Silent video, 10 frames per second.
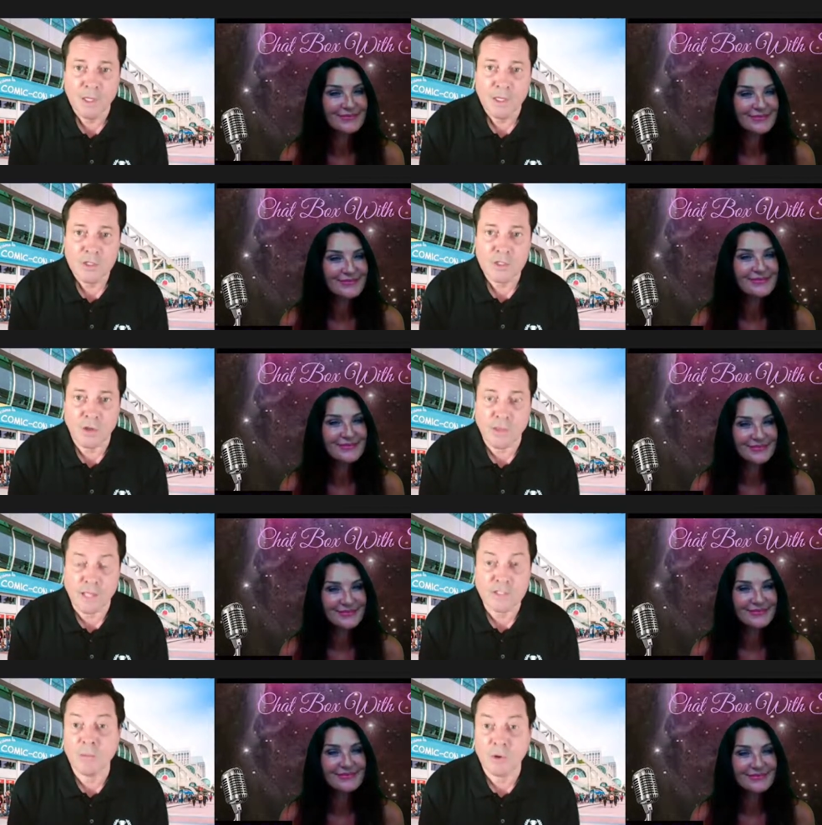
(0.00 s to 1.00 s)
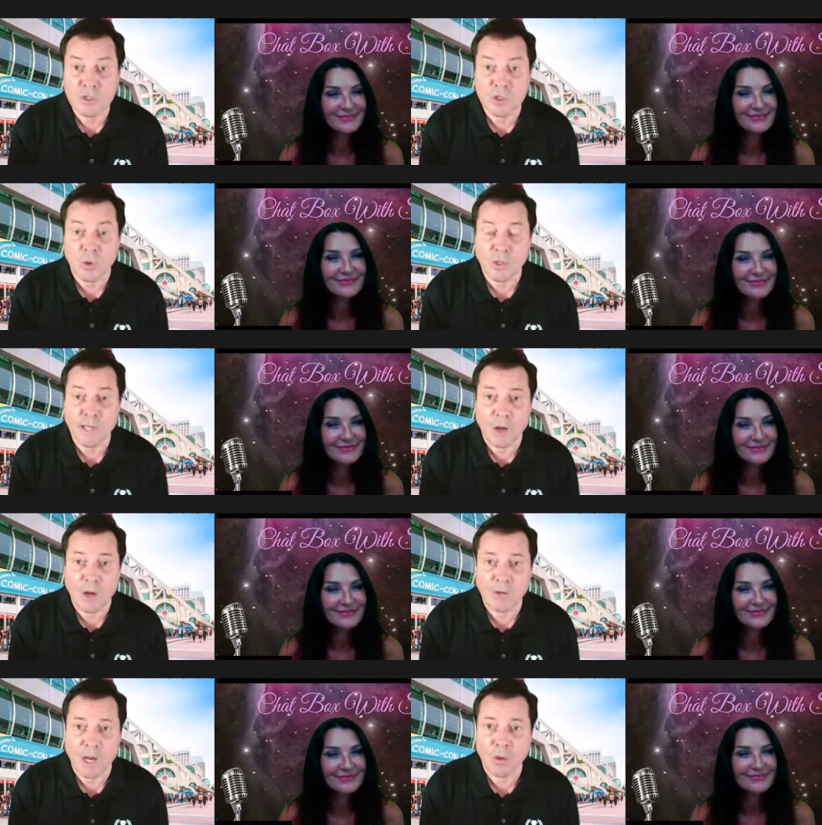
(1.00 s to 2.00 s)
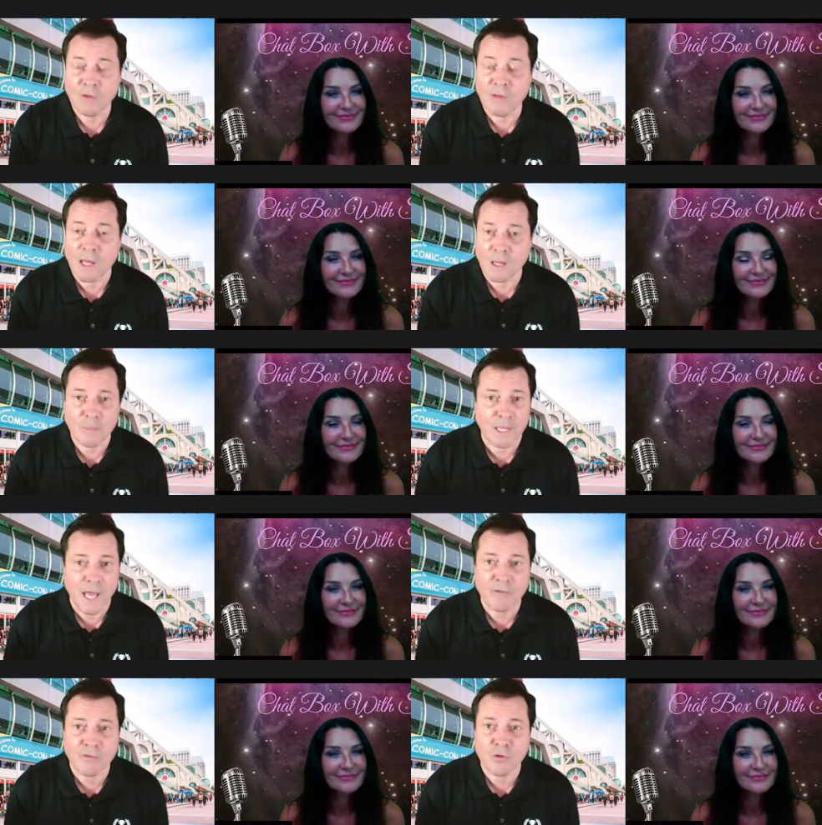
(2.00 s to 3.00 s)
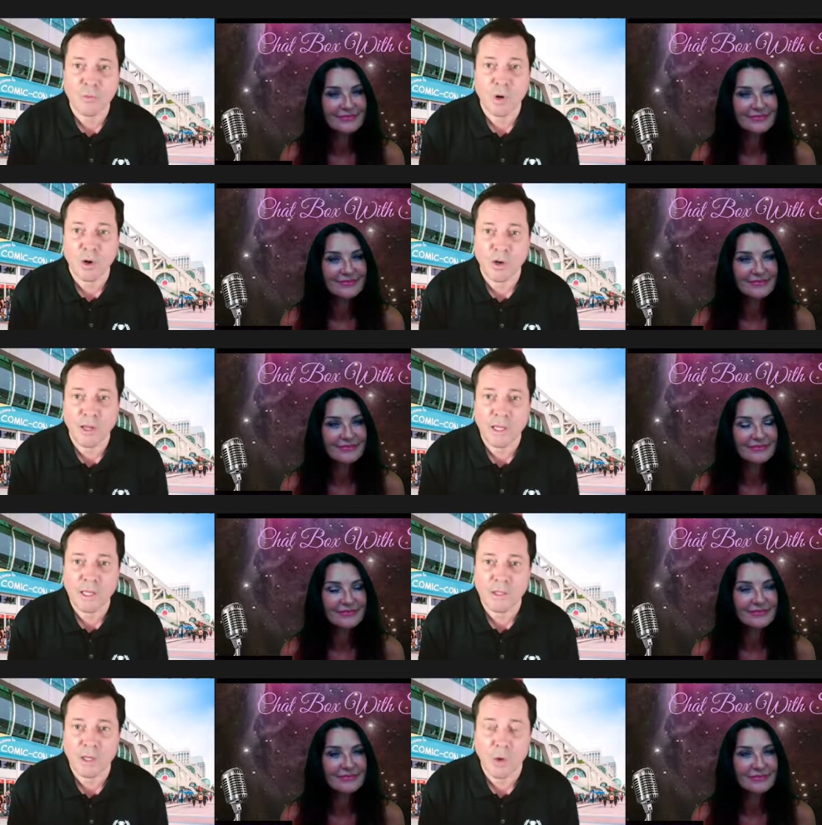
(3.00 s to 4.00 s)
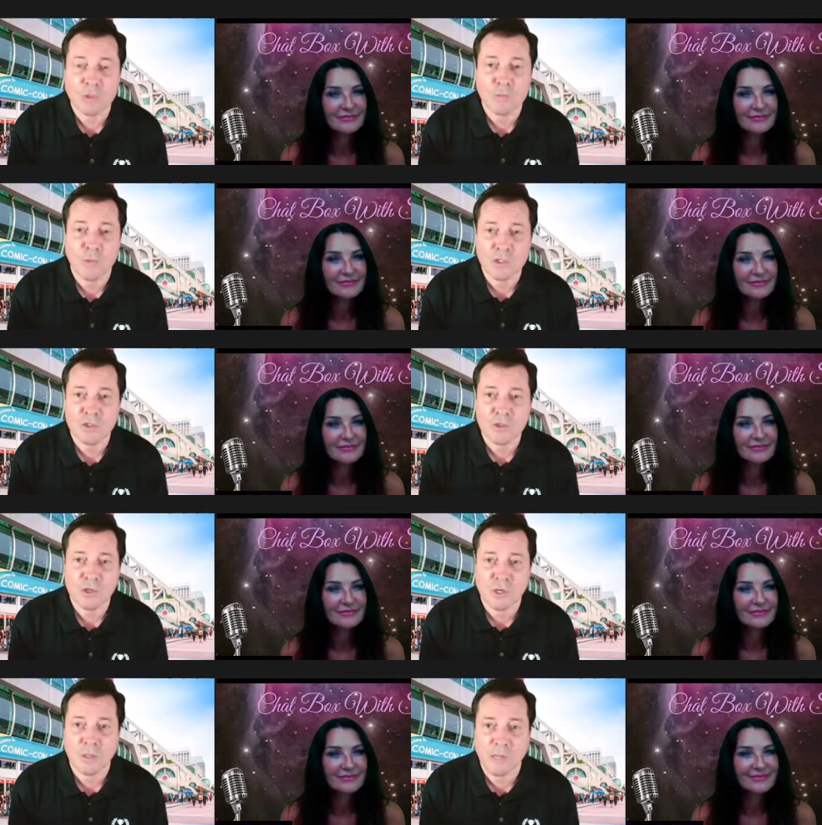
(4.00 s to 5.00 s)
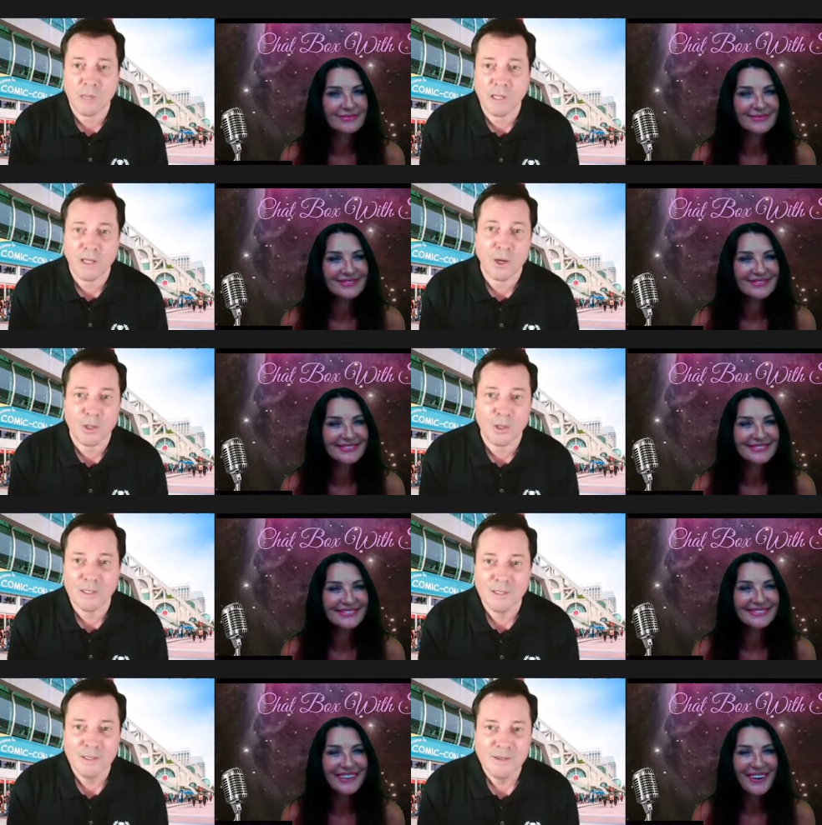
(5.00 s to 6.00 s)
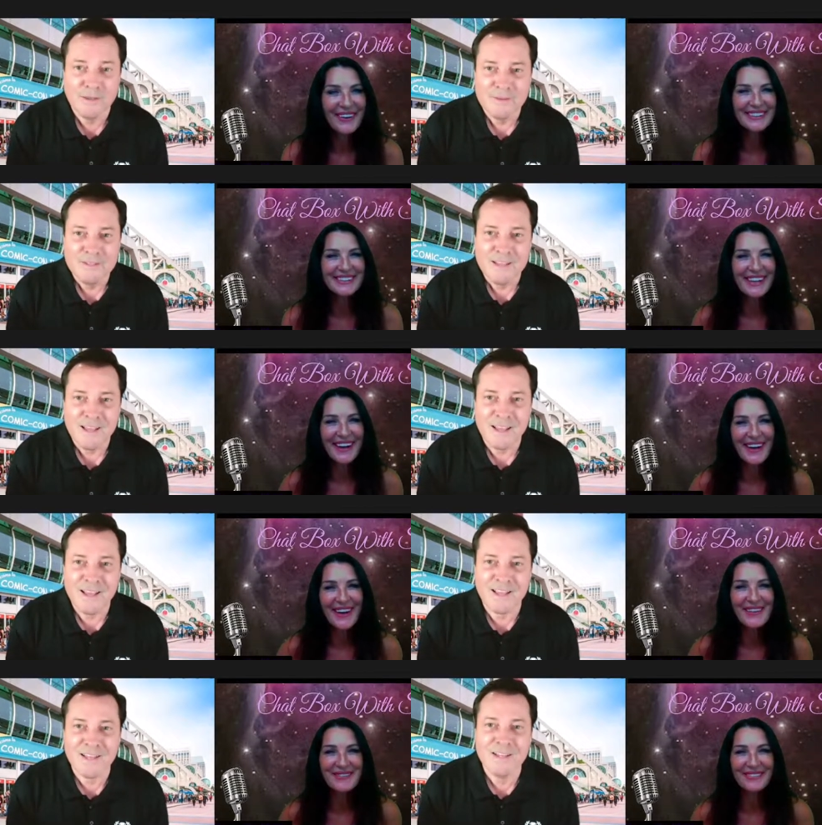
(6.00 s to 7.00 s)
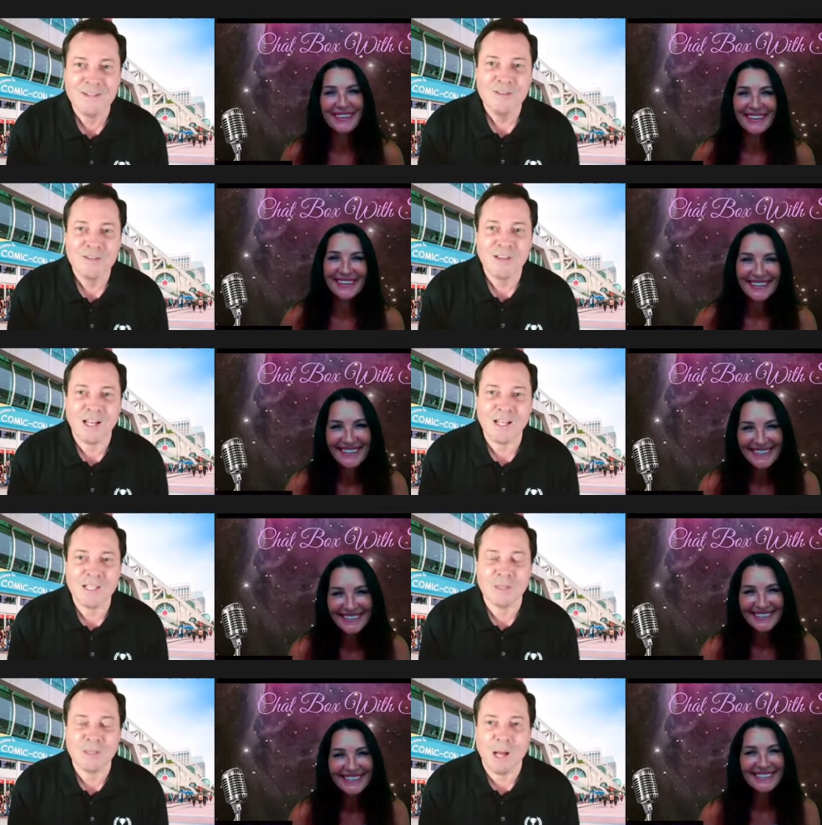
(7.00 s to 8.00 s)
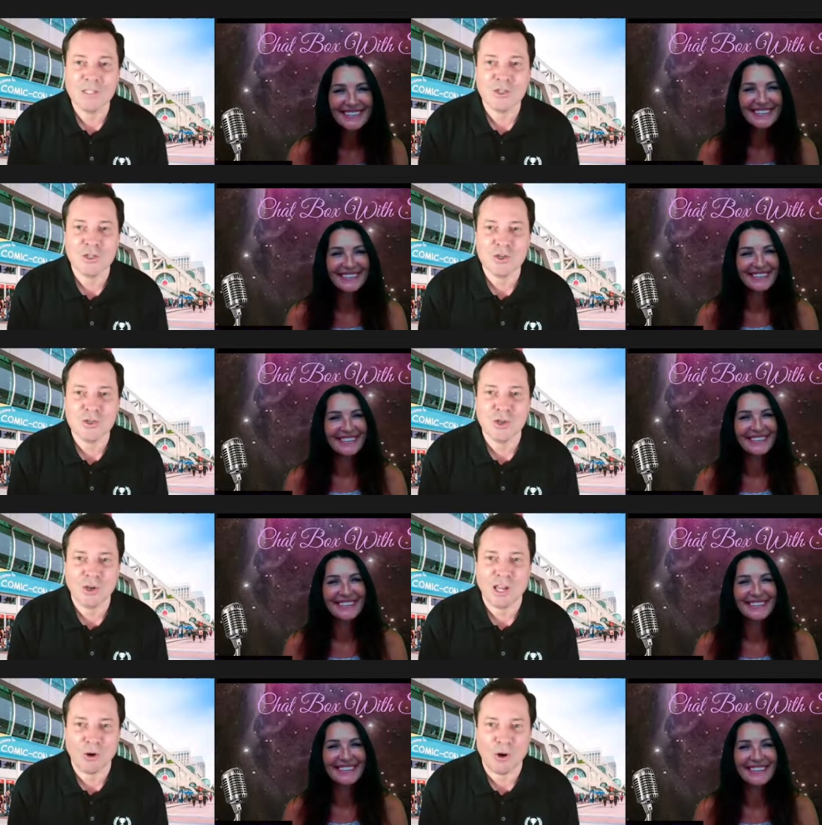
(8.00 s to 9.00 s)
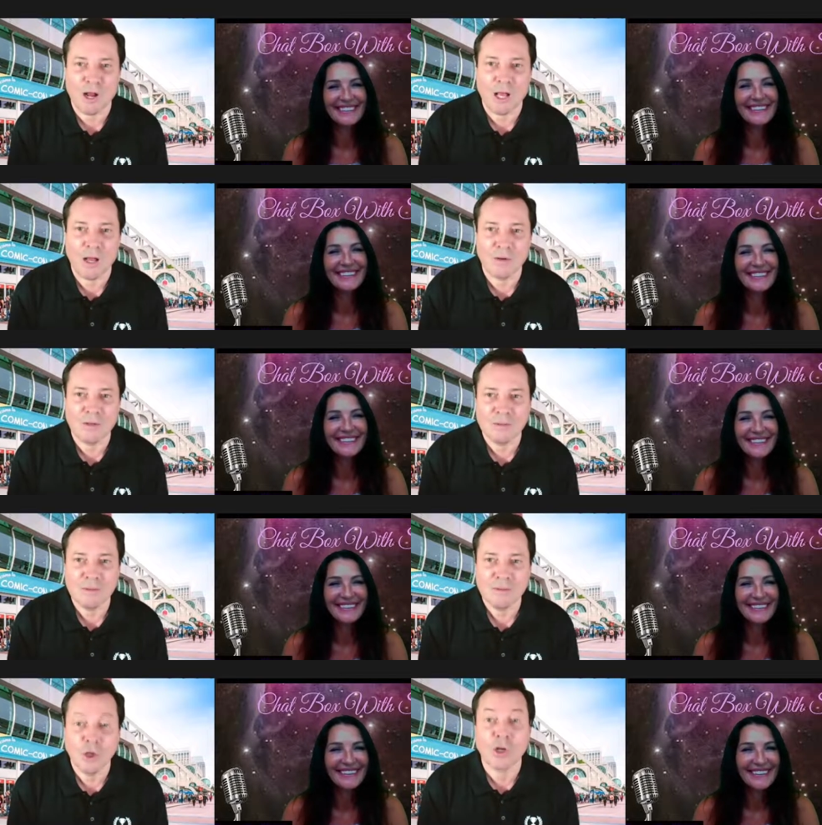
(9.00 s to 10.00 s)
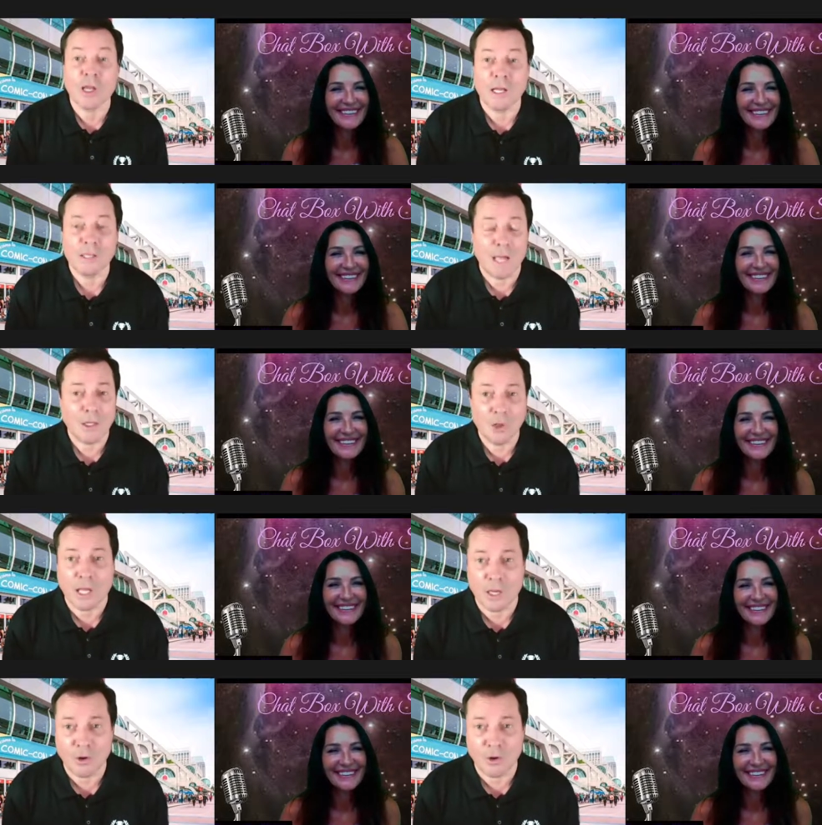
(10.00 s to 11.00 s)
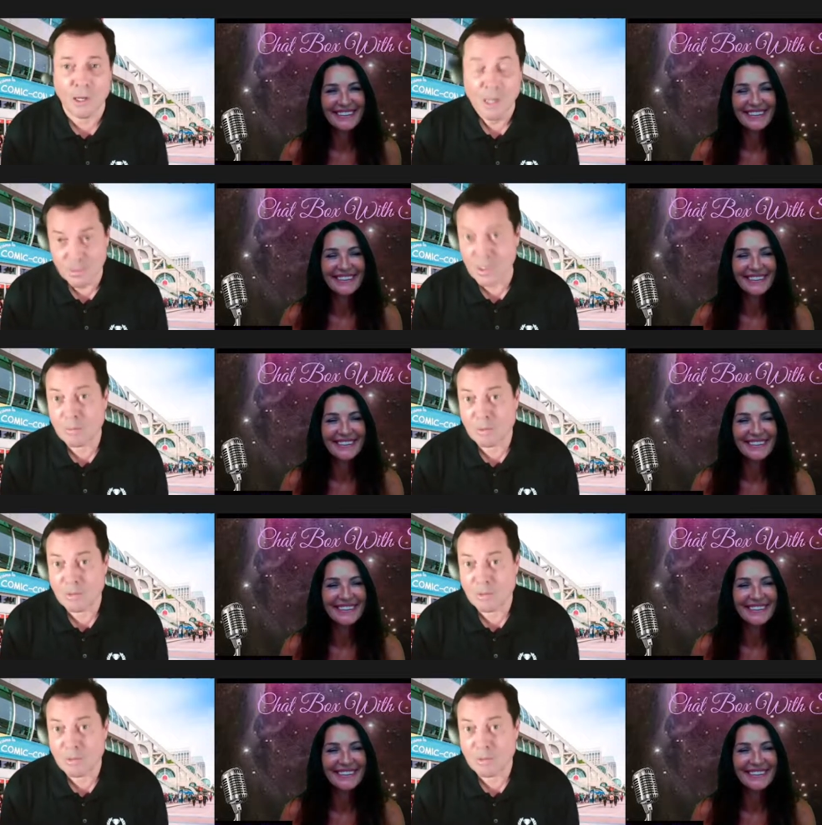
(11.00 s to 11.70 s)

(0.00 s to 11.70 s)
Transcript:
Speaker 1: So that's almost sold out now. We've got a big after party, and the Ghostbusters are going to be there.
Speaker 2: Awesome.
Speaker 1: Got lots of monsters looking around, lurking, and not looking around. Probably